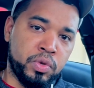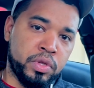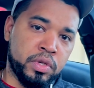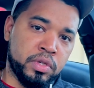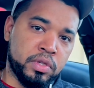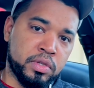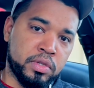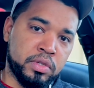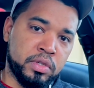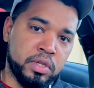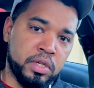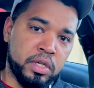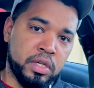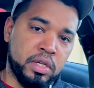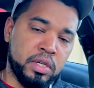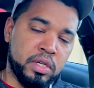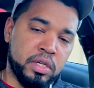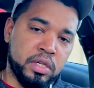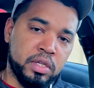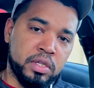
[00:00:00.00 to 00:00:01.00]
the
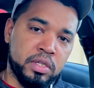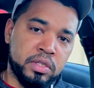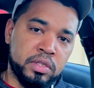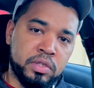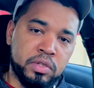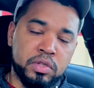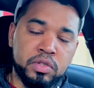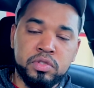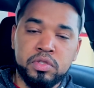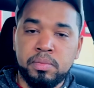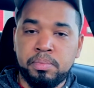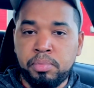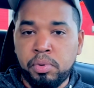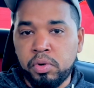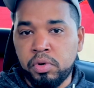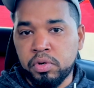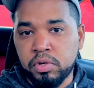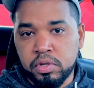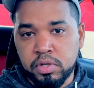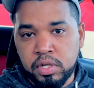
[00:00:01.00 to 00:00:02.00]

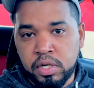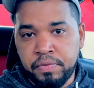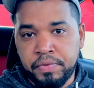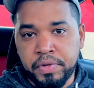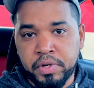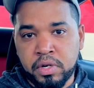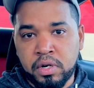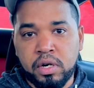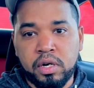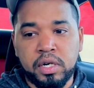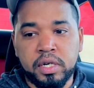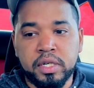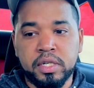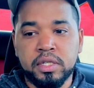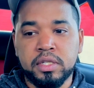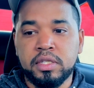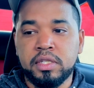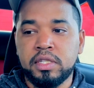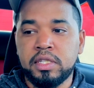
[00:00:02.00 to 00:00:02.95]
support of the car.